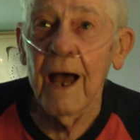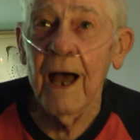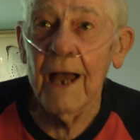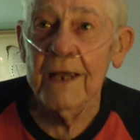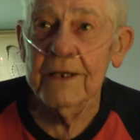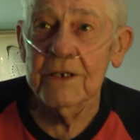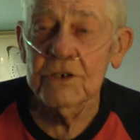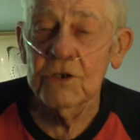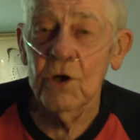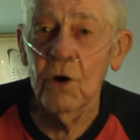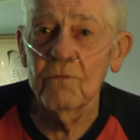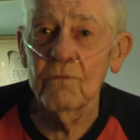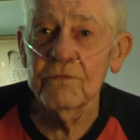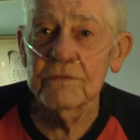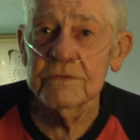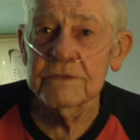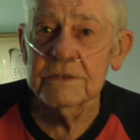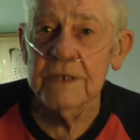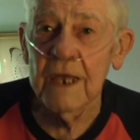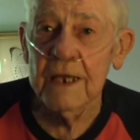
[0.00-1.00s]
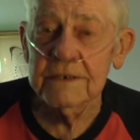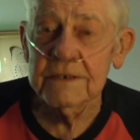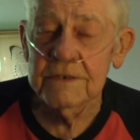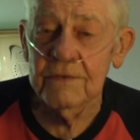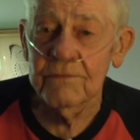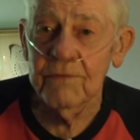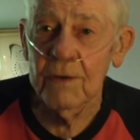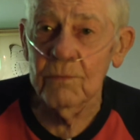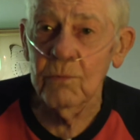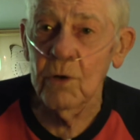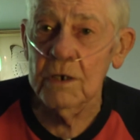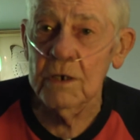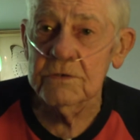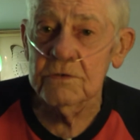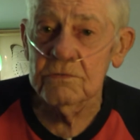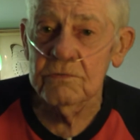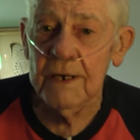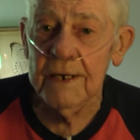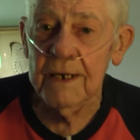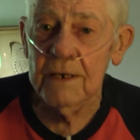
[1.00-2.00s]
I could go for sex if I wanted
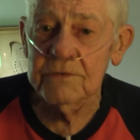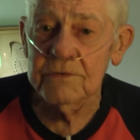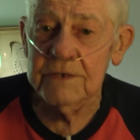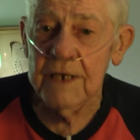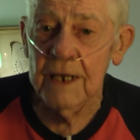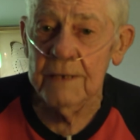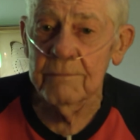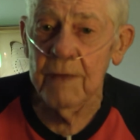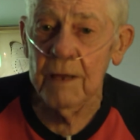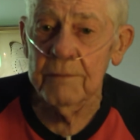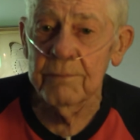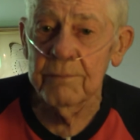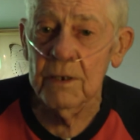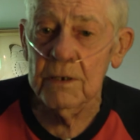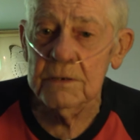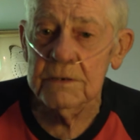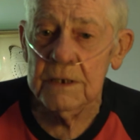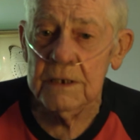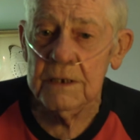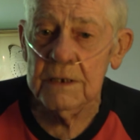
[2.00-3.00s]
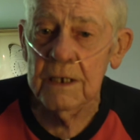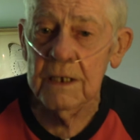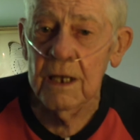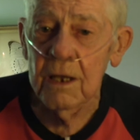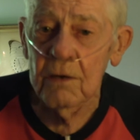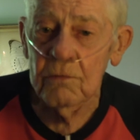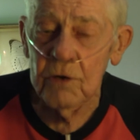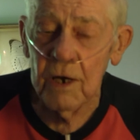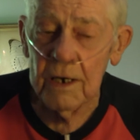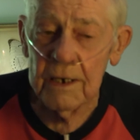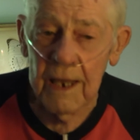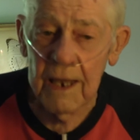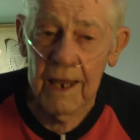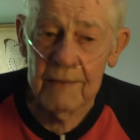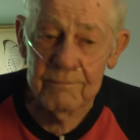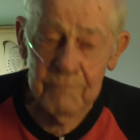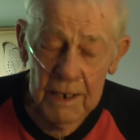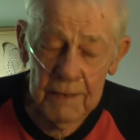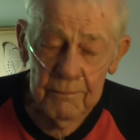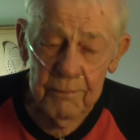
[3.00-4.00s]
to right outside my building, where I
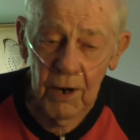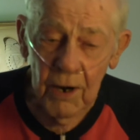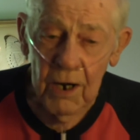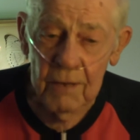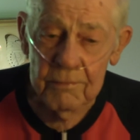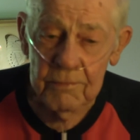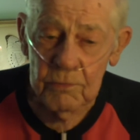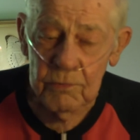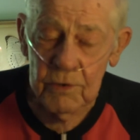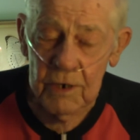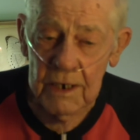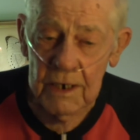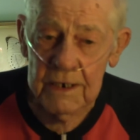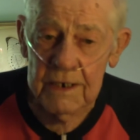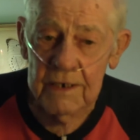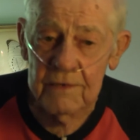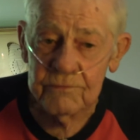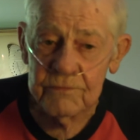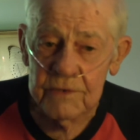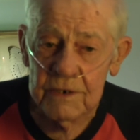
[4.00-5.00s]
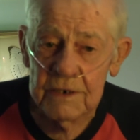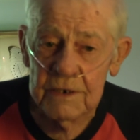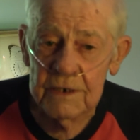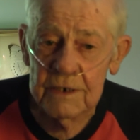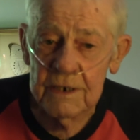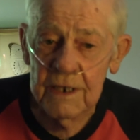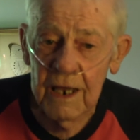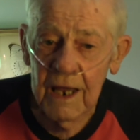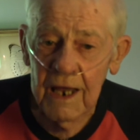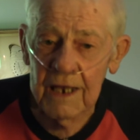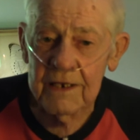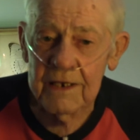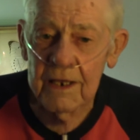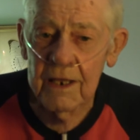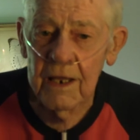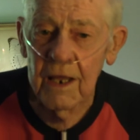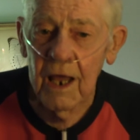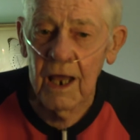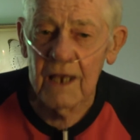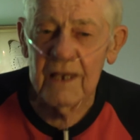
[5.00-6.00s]
had my apartment where I lived. And
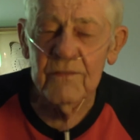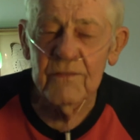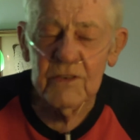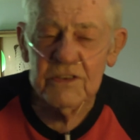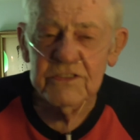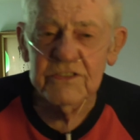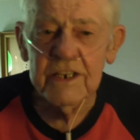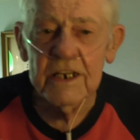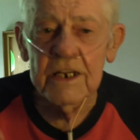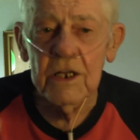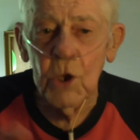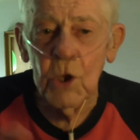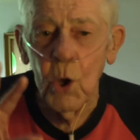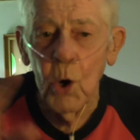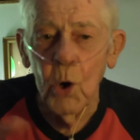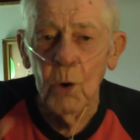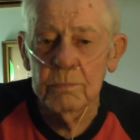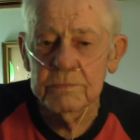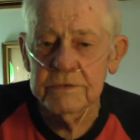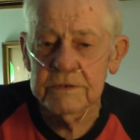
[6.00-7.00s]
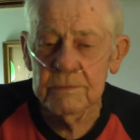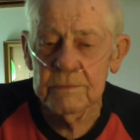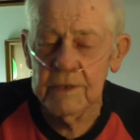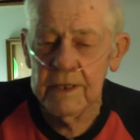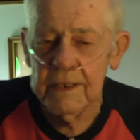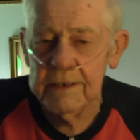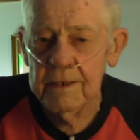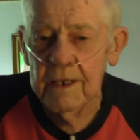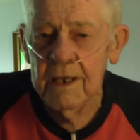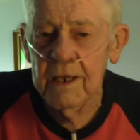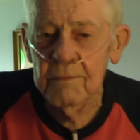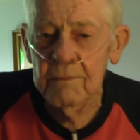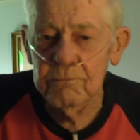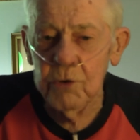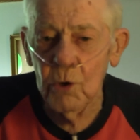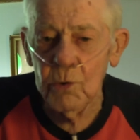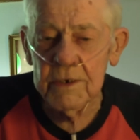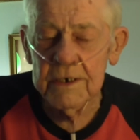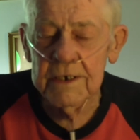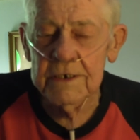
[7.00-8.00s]
I lived in single homes where they
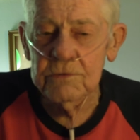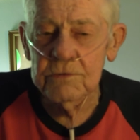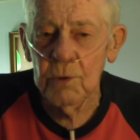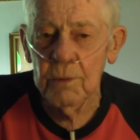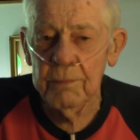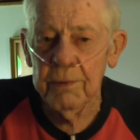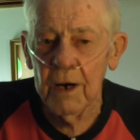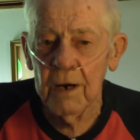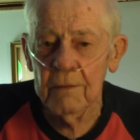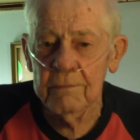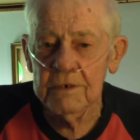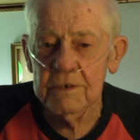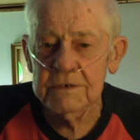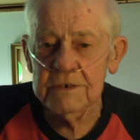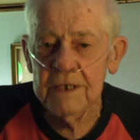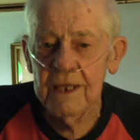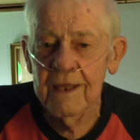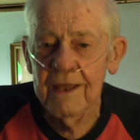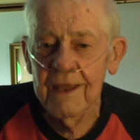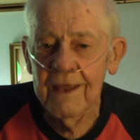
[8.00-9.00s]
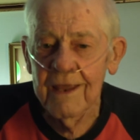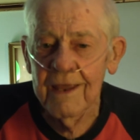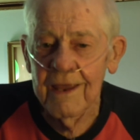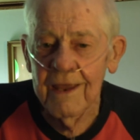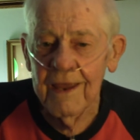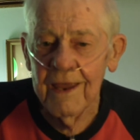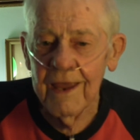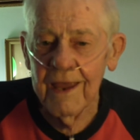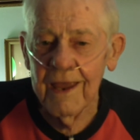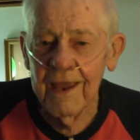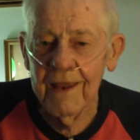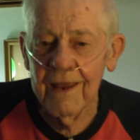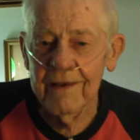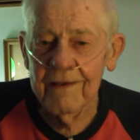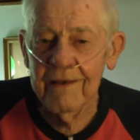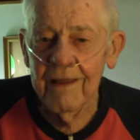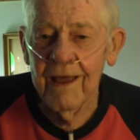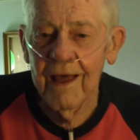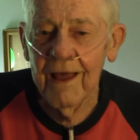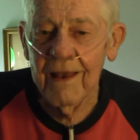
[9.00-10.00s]
broken into apartments.
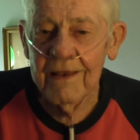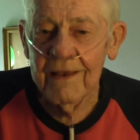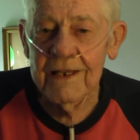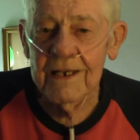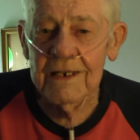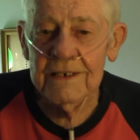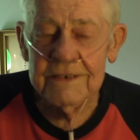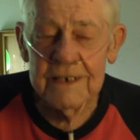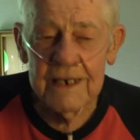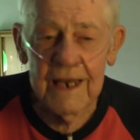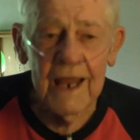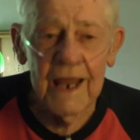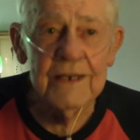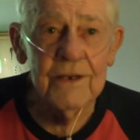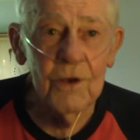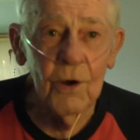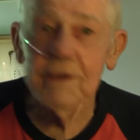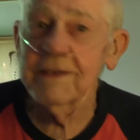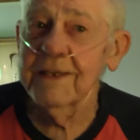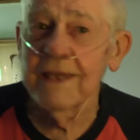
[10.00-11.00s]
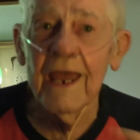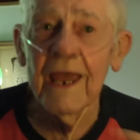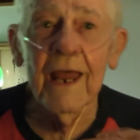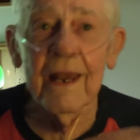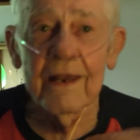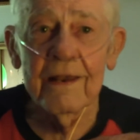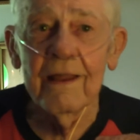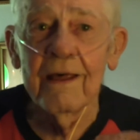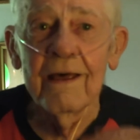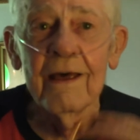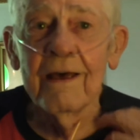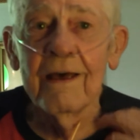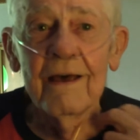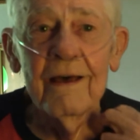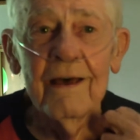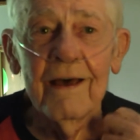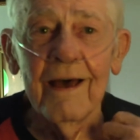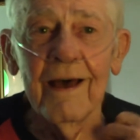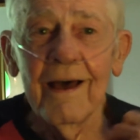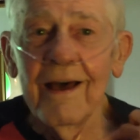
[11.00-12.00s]
And little did I know, again,
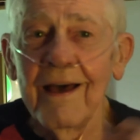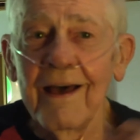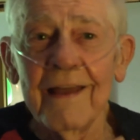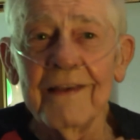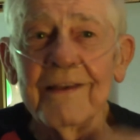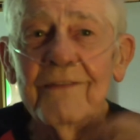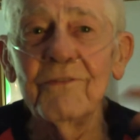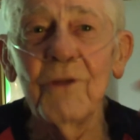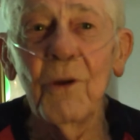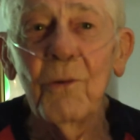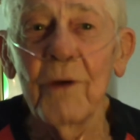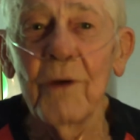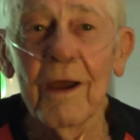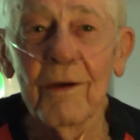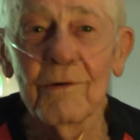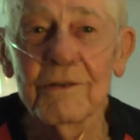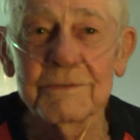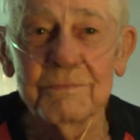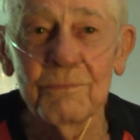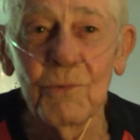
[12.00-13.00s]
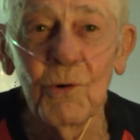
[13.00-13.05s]
I didn't know where I was